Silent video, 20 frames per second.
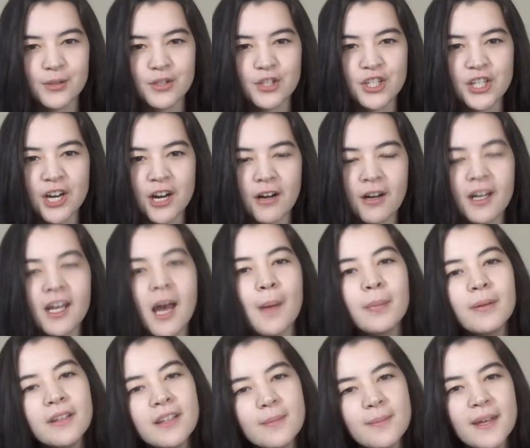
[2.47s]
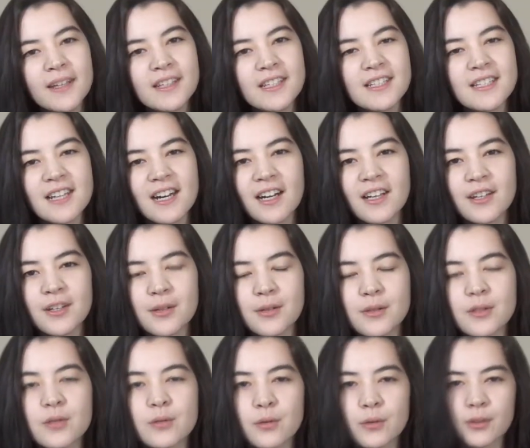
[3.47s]
share a couple of the methods that I
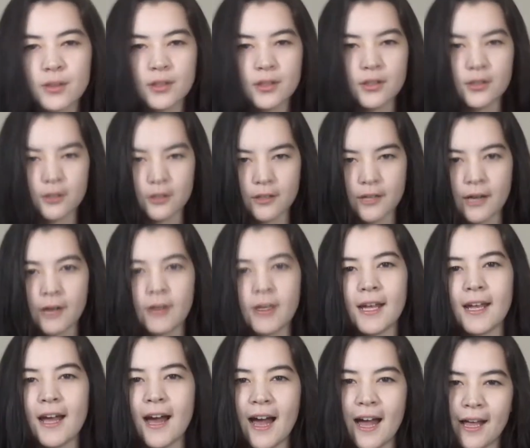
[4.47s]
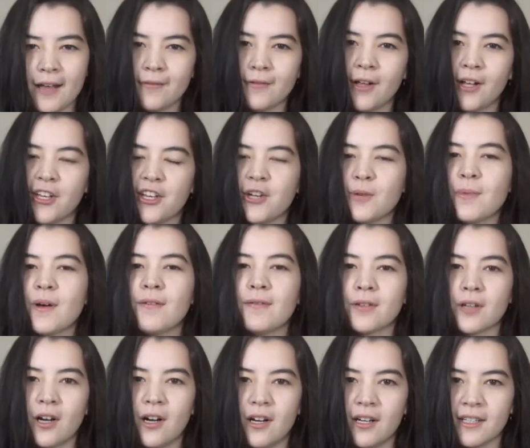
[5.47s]
use in order to turn out a high volume of
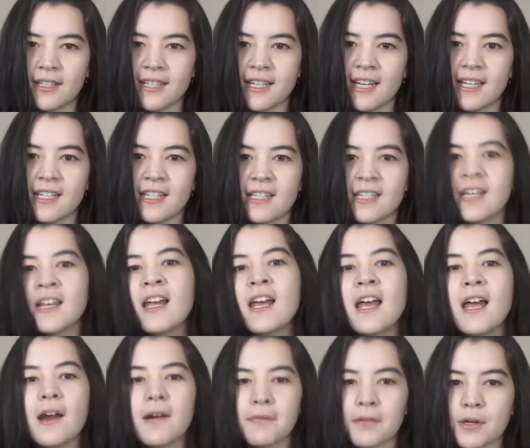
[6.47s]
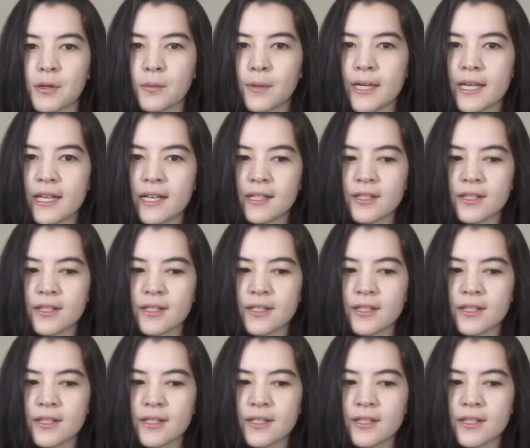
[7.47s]
content every week.